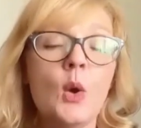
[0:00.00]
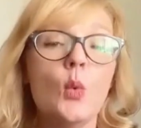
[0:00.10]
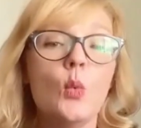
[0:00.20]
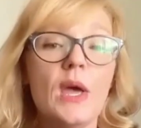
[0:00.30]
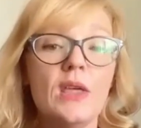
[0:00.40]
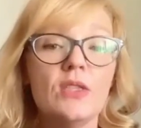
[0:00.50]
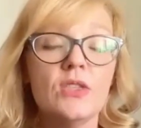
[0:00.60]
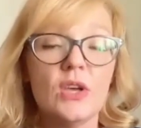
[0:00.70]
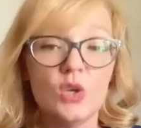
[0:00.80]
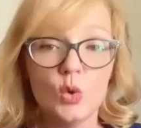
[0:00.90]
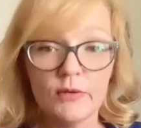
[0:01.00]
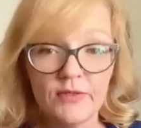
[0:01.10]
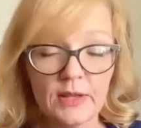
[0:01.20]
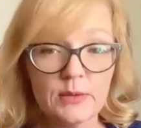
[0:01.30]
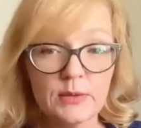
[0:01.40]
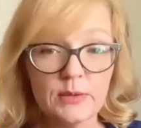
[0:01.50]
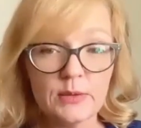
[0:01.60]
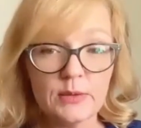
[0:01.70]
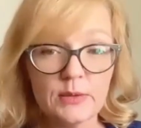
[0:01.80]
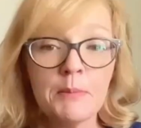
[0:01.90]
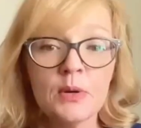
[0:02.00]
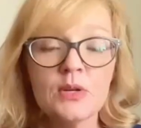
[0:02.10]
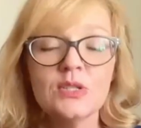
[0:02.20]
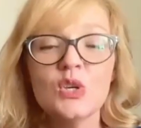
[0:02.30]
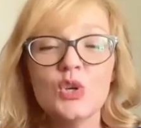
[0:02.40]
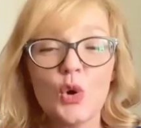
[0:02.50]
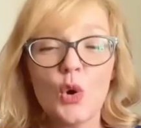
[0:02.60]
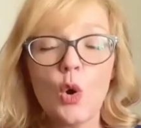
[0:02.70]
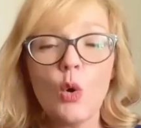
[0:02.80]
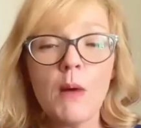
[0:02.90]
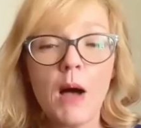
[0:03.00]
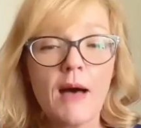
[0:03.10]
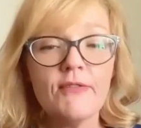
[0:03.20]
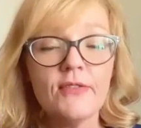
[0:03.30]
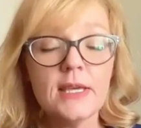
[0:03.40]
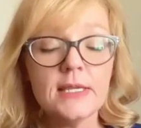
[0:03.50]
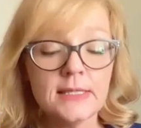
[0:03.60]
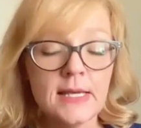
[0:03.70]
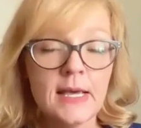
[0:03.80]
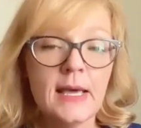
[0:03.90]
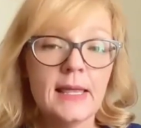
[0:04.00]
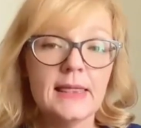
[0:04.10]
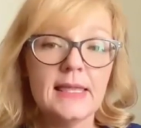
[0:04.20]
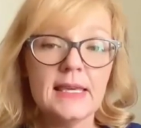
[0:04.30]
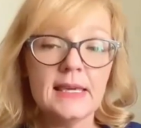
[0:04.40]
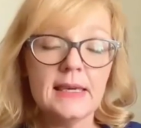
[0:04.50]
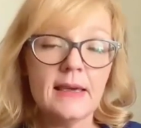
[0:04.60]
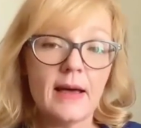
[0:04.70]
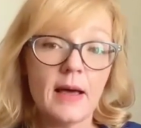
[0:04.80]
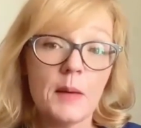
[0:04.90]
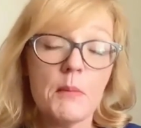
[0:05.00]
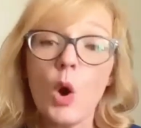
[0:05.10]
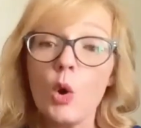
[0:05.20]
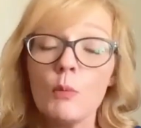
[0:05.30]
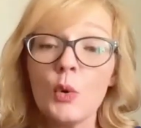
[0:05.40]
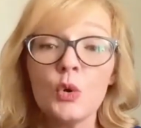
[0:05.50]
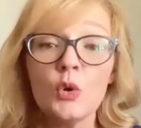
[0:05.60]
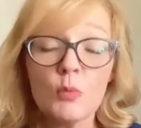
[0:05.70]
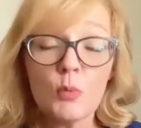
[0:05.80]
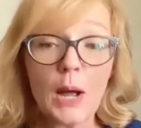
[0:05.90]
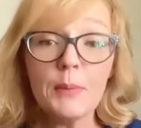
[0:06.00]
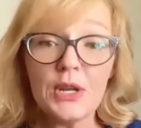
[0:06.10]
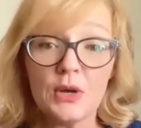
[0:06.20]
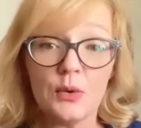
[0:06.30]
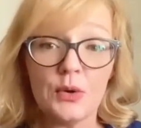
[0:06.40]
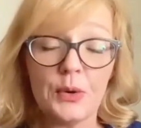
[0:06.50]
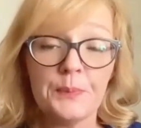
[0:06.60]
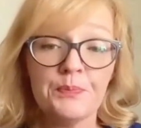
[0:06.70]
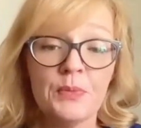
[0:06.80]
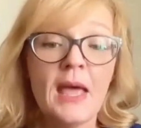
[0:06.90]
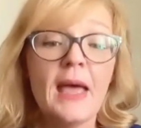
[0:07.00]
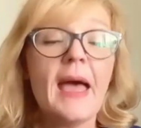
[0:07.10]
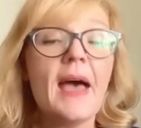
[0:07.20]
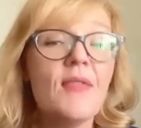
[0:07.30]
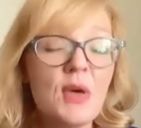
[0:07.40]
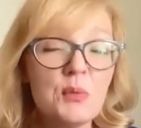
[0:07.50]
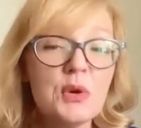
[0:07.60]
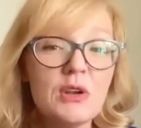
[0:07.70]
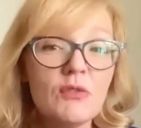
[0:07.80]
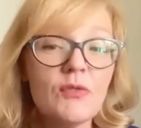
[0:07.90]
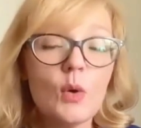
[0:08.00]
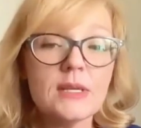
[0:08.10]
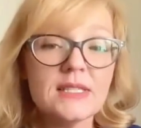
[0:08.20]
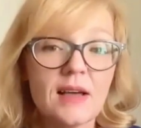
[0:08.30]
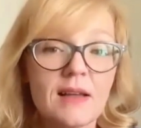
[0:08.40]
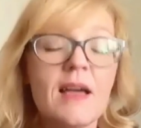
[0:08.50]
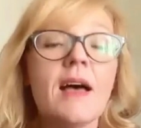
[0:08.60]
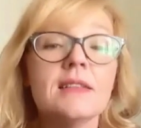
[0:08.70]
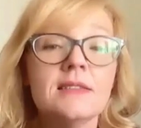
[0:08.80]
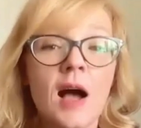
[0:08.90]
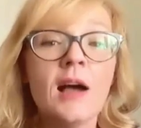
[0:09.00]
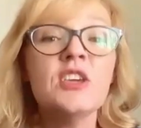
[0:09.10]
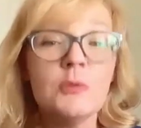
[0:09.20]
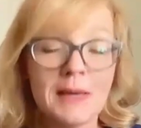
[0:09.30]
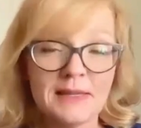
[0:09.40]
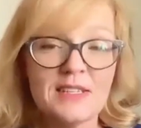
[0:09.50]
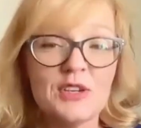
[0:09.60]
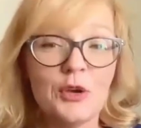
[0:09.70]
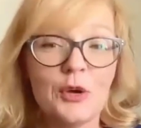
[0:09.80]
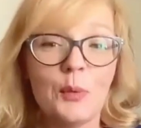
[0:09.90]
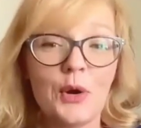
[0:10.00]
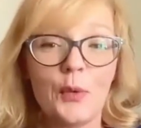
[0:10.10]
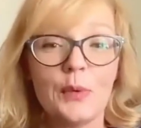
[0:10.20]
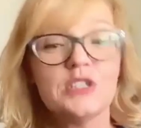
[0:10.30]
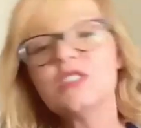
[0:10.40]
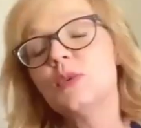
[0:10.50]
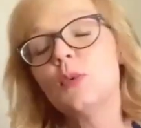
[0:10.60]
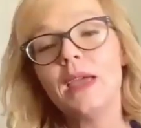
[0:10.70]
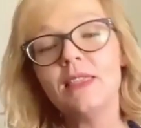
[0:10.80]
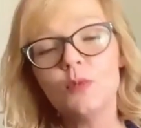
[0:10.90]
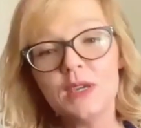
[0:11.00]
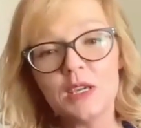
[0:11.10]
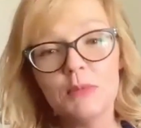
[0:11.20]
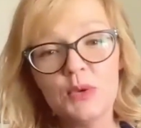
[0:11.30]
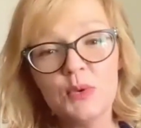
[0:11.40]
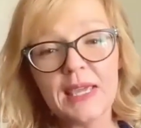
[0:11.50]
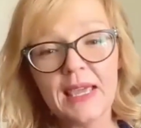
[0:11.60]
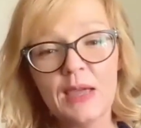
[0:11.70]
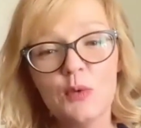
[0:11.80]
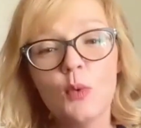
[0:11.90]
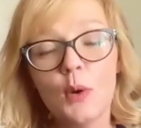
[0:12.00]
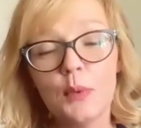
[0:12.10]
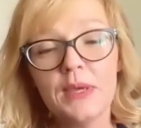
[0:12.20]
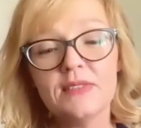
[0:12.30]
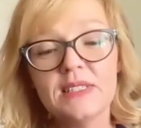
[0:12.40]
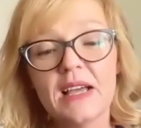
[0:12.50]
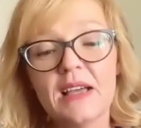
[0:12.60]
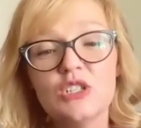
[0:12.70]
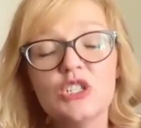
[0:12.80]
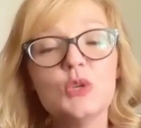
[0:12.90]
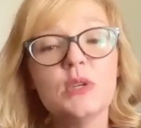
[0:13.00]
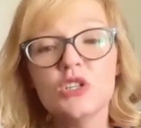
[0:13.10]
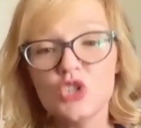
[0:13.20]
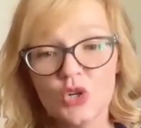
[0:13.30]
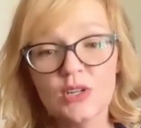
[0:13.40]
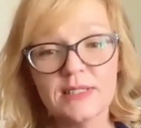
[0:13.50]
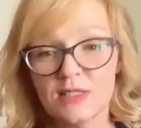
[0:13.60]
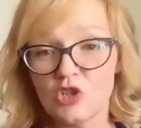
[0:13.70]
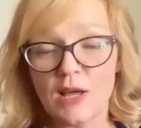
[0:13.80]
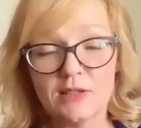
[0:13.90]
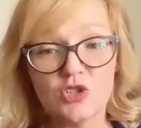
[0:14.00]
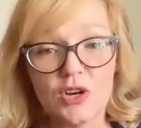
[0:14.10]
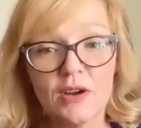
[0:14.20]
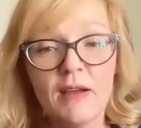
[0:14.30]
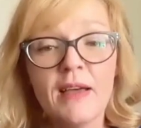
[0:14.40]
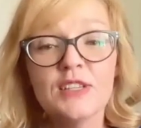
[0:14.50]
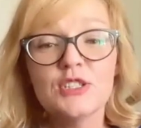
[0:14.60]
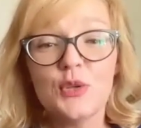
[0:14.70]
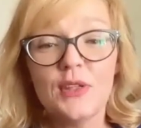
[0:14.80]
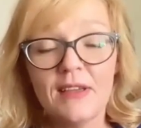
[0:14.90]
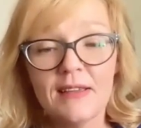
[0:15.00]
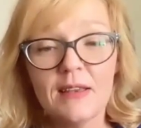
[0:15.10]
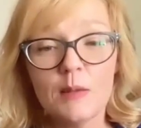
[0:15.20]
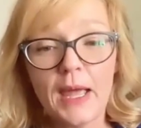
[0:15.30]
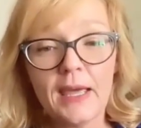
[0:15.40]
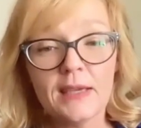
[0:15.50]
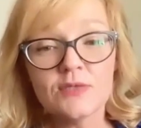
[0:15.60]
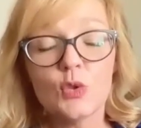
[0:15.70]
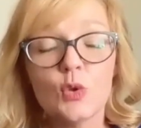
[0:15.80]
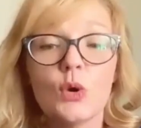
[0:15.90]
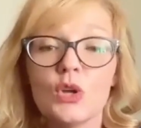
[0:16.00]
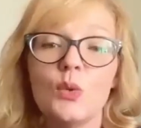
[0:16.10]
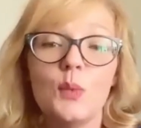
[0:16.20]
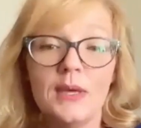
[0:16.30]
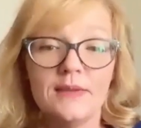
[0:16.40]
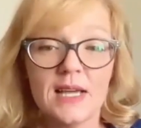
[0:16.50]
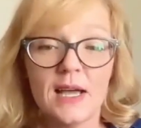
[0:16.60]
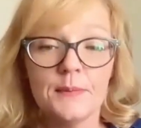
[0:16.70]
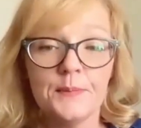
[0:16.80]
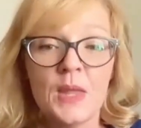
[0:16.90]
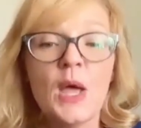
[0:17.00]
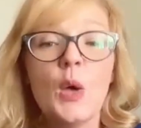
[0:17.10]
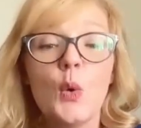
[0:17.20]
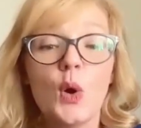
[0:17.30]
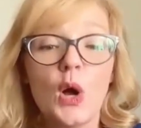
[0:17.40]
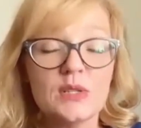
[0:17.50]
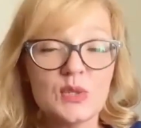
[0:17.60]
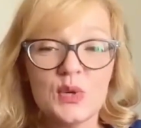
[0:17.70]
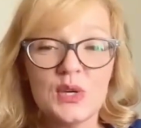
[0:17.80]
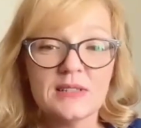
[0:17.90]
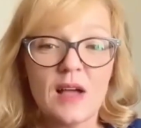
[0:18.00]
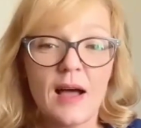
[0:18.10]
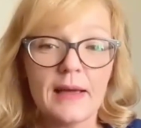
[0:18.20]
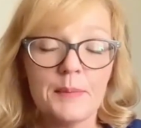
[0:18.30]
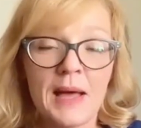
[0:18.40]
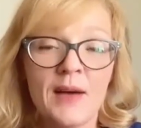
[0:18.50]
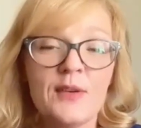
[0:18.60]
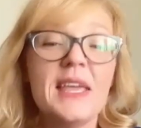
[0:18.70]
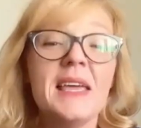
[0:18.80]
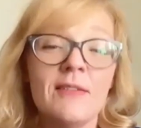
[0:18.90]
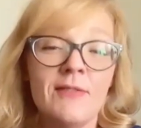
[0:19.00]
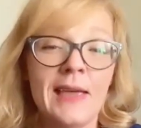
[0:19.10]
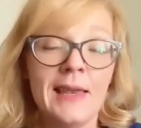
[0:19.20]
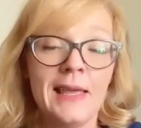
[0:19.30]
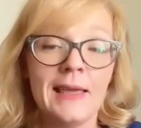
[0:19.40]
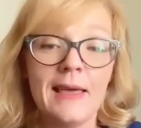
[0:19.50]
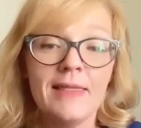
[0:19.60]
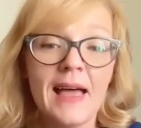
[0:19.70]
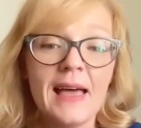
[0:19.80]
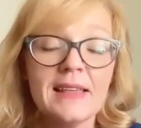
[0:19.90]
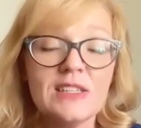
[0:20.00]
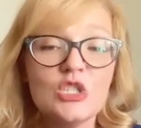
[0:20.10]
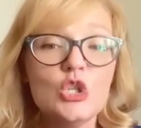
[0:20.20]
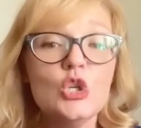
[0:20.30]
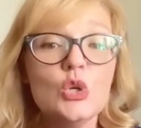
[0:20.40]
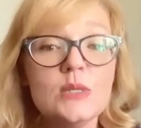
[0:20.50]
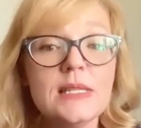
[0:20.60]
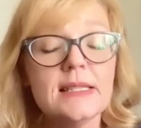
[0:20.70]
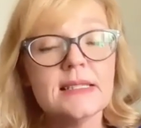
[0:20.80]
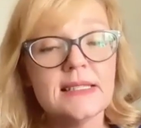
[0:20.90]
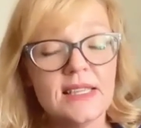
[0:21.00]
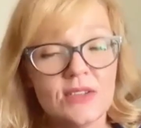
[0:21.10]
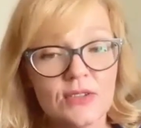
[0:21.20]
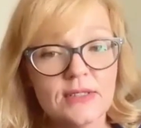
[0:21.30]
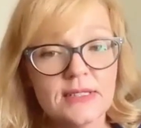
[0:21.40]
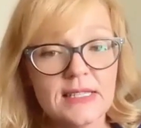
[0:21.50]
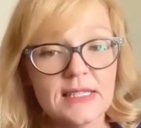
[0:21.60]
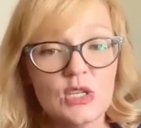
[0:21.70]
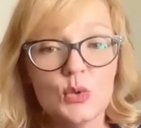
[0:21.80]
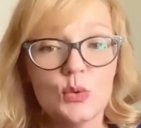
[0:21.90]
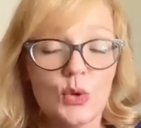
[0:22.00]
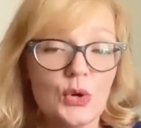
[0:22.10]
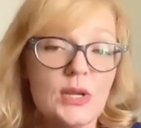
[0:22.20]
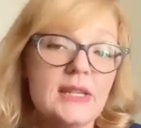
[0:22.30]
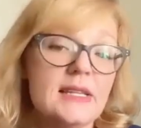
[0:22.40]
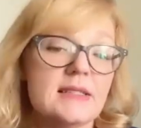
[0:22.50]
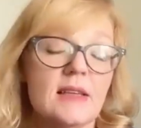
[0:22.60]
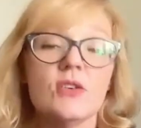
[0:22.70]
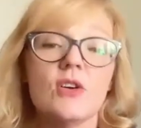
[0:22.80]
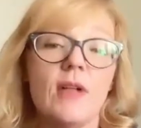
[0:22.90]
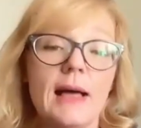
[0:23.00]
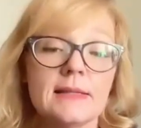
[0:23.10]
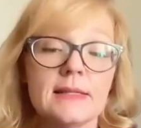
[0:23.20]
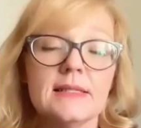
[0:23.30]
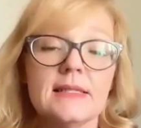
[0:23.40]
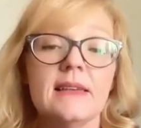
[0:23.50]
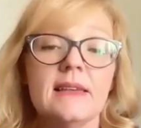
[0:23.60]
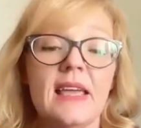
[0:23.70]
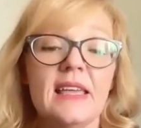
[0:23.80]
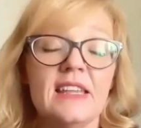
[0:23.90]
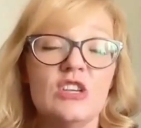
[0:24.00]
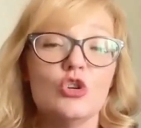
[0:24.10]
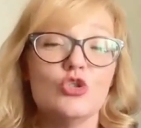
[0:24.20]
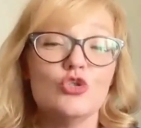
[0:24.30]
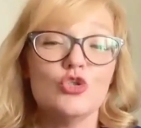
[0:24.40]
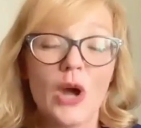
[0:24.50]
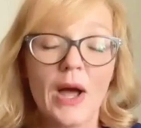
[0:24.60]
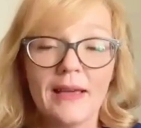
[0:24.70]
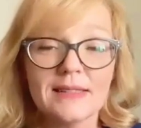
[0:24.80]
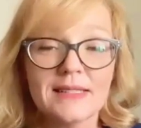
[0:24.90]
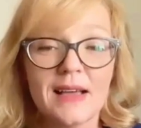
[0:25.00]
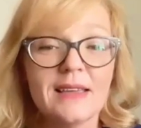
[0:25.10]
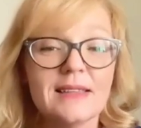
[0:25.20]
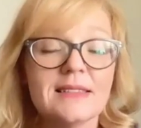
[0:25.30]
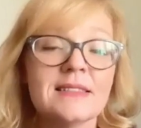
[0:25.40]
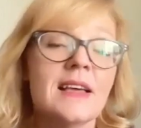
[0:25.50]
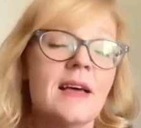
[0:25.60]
with your fellow team members, your home office, the homeowner or the property owner. And then we're going to focus on documenting your work, which is the way that we communicate what we have done to an insurance adjuster so that they're going to pay us for the work that we have done. We're also going to talk about innovating, and that is using the skills that you learn in these other classes and in your drying science